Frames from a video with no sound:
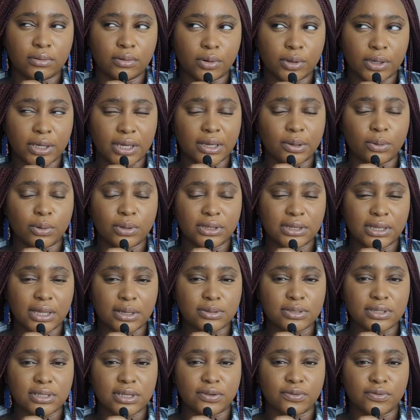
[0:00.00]
okay,
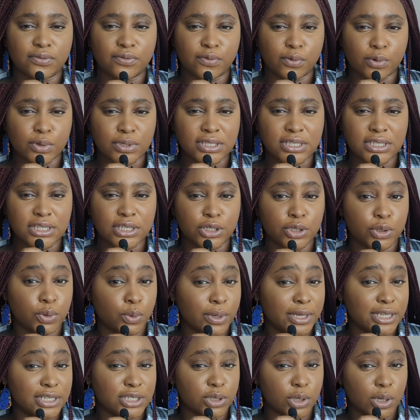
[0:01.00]
1,040
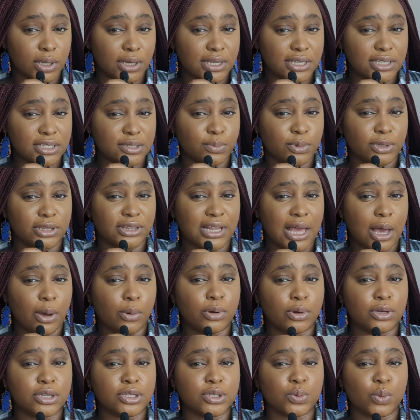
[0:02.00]
US dollars, but that
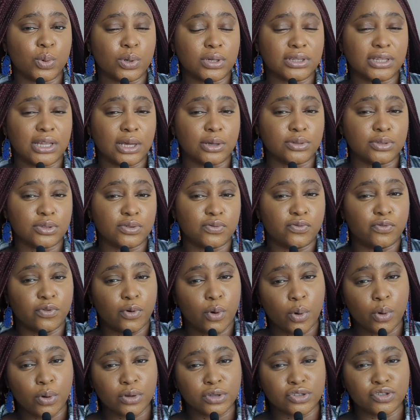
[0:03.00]
was
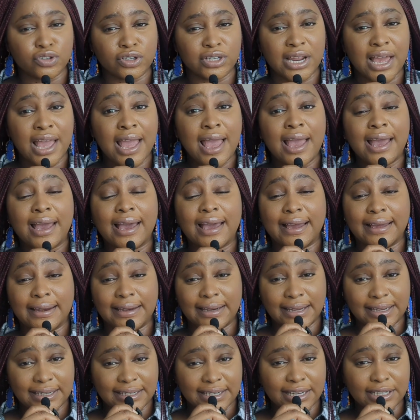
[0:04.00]
1,400
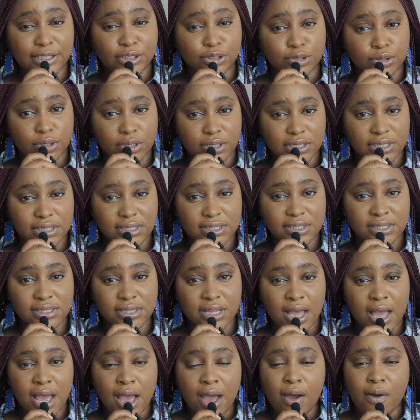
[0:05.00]
Canadian dollars.
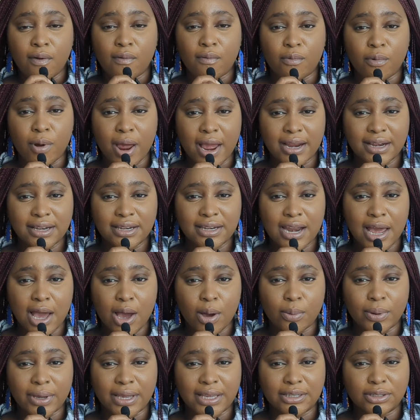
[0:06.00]
Right
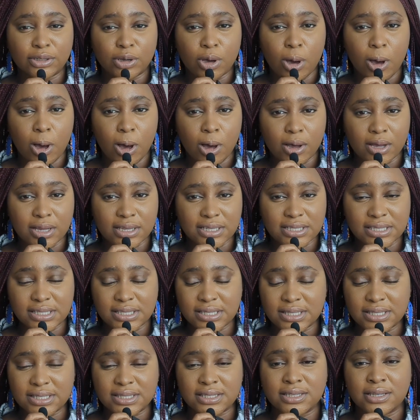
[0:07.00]
now, it
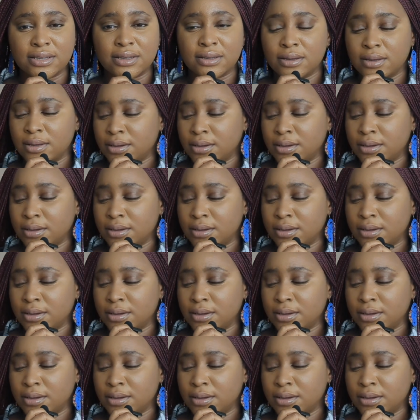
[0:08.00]
costs